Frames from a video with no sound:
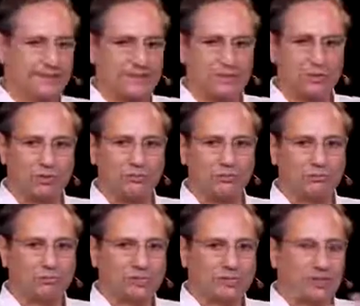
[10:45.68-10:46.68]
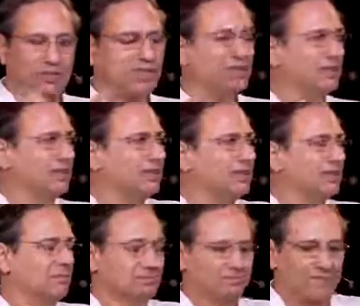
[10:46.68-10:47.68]
So in these, it's
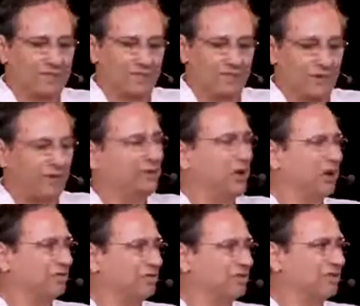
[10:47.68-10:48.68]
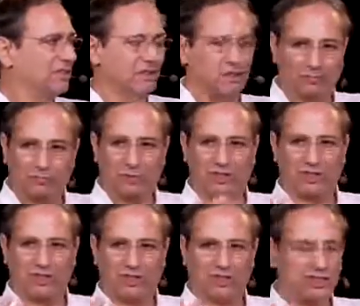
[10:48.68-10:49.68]
very obvious that the
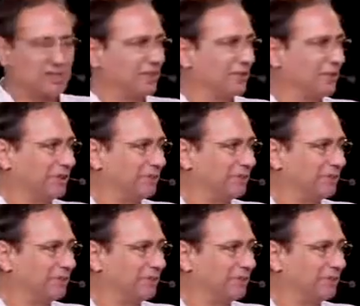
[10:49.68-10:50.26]
FPGA can accelerate.